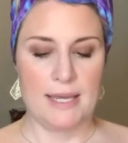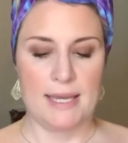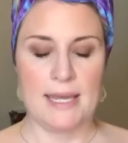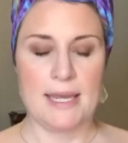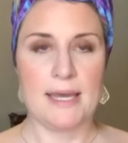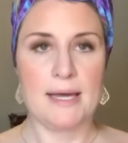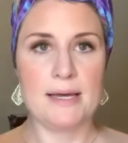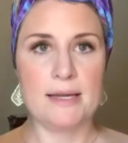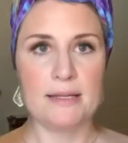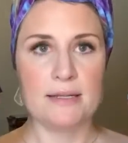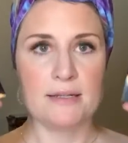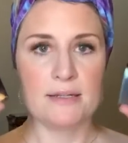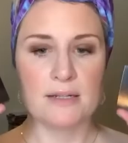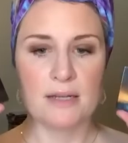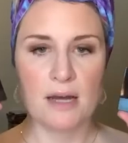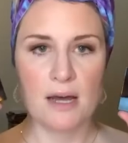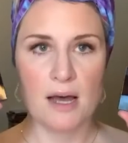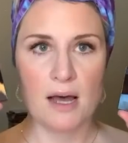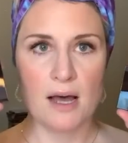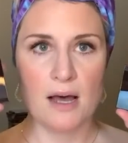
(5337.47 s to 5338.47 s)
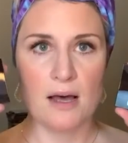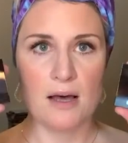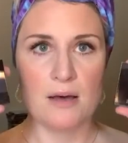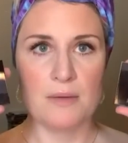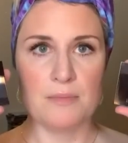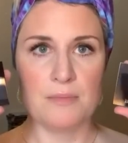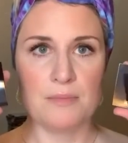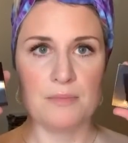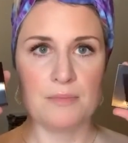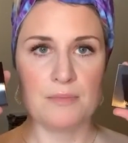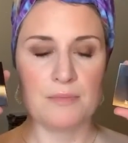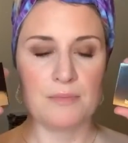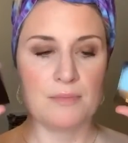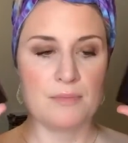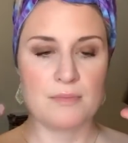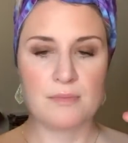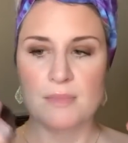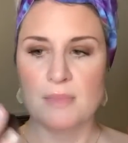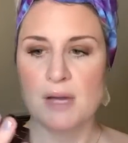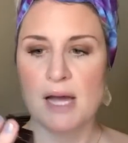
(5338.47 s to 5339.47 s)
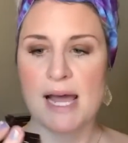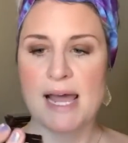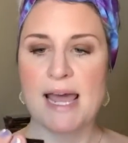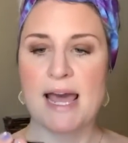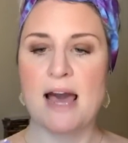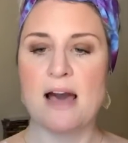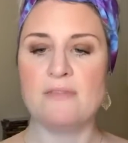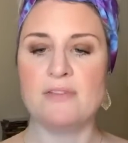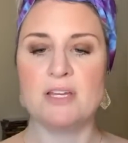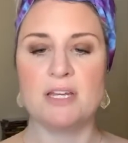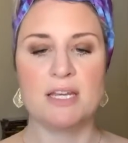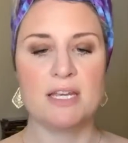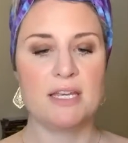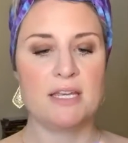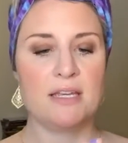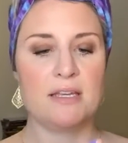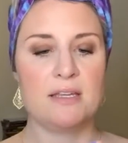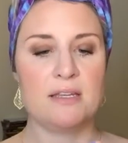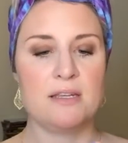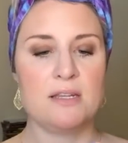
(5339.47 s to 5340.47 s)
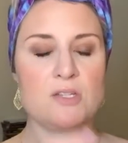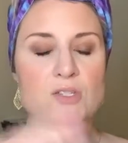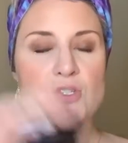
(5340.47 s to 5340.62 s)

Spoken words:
And I have it in